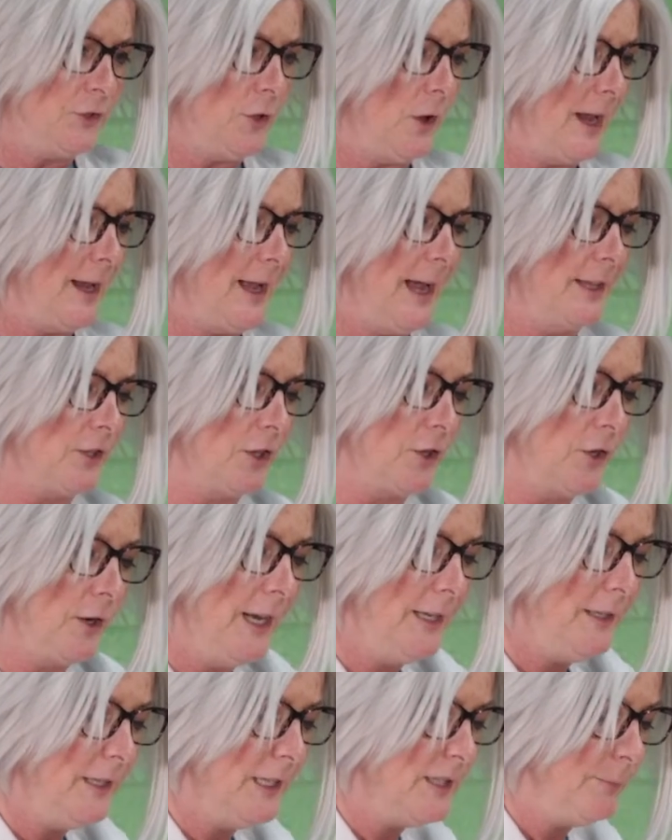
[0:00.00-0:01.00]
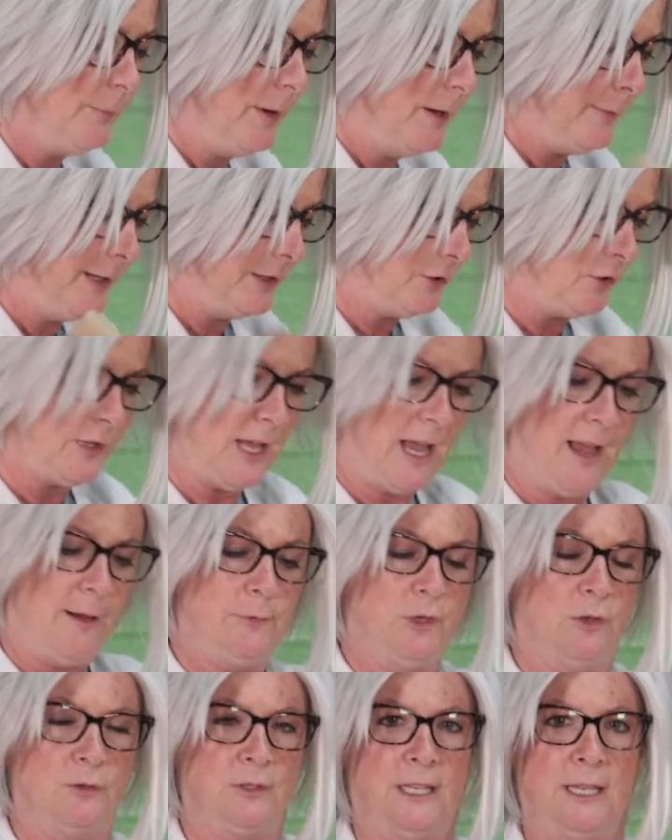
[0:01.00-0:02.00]
So I got a great experiment today. I'm
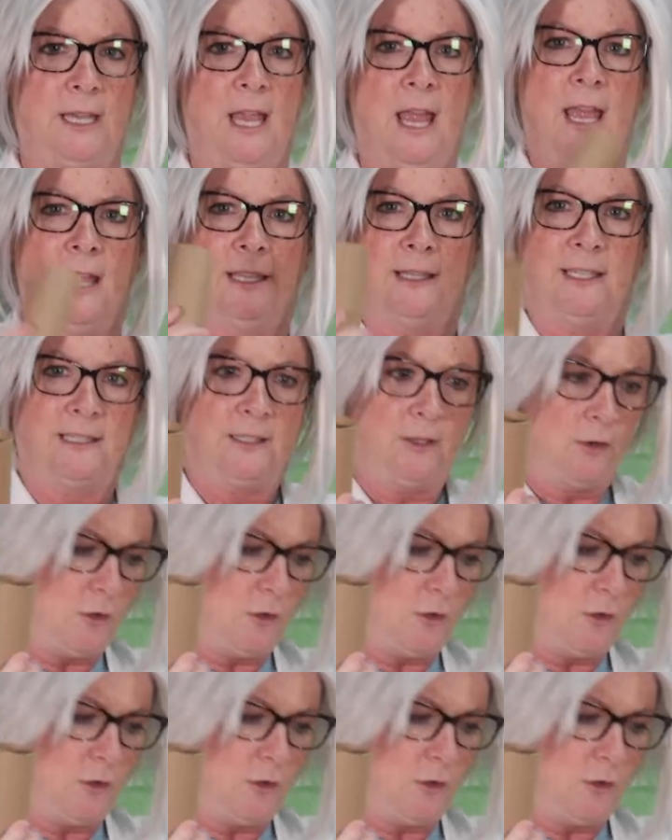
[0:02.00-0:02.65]
using this